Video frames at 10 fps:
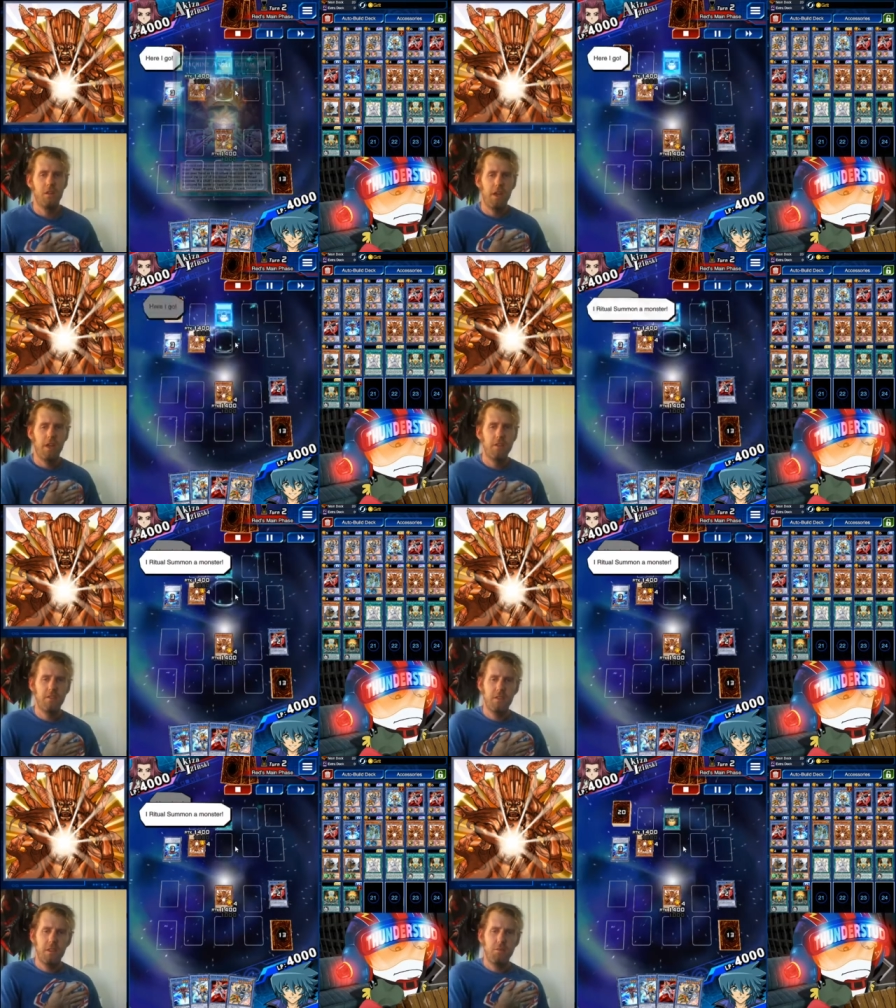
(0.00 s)
Like I
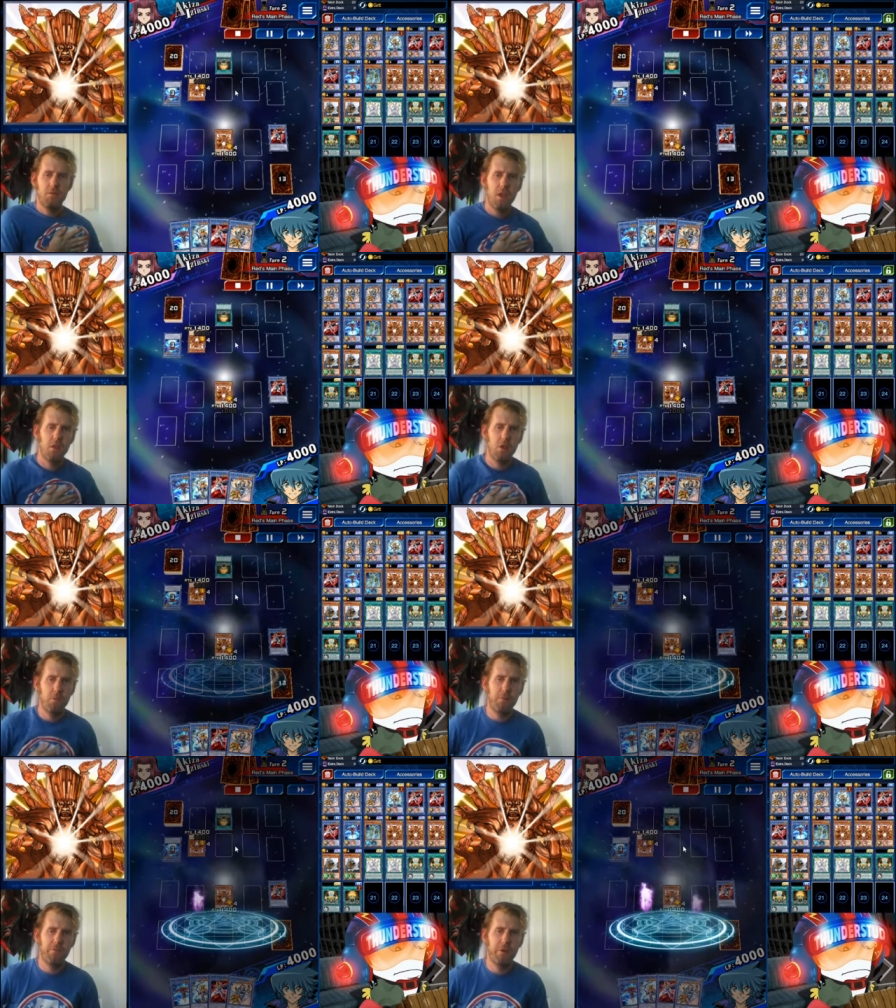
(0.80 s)
keep saying though,
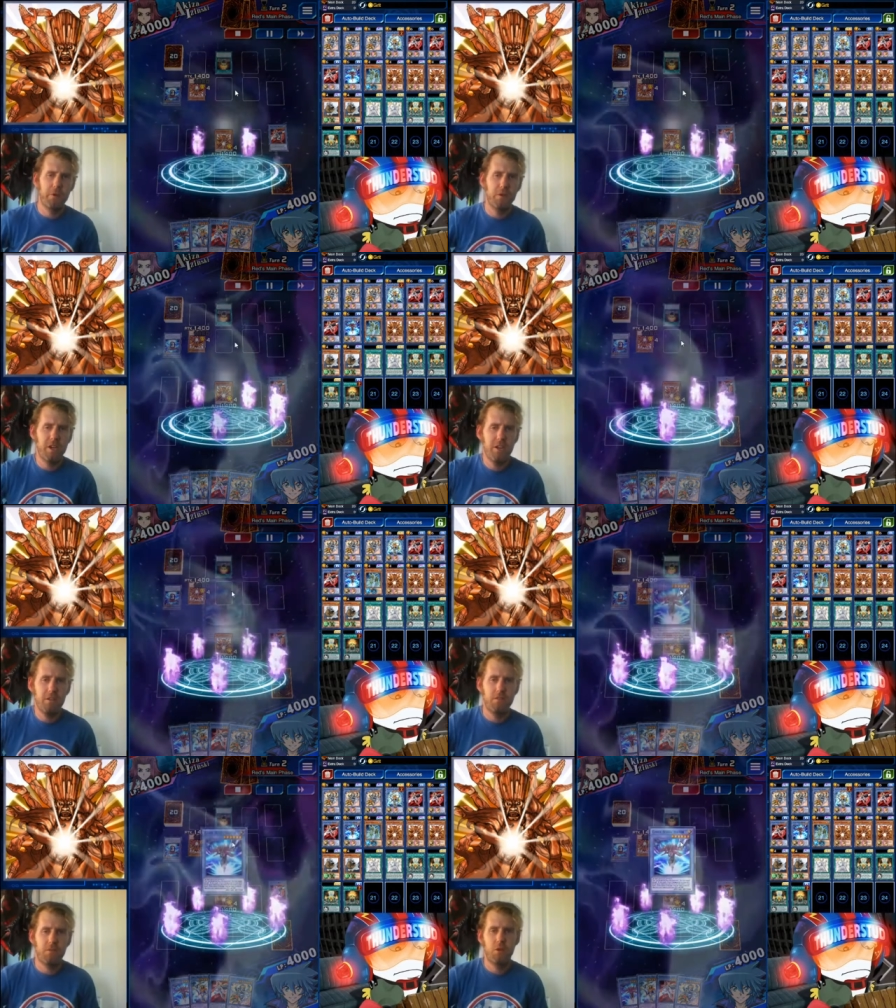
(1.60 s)
I prefer Grit
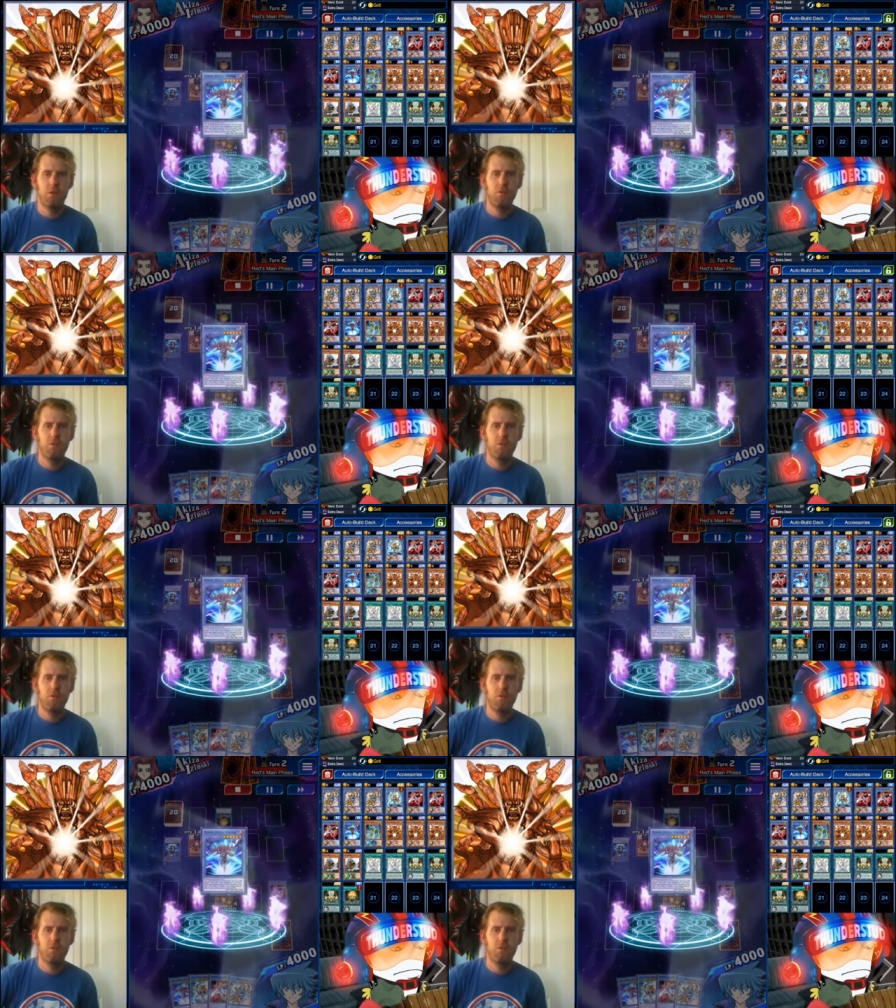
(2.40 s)
for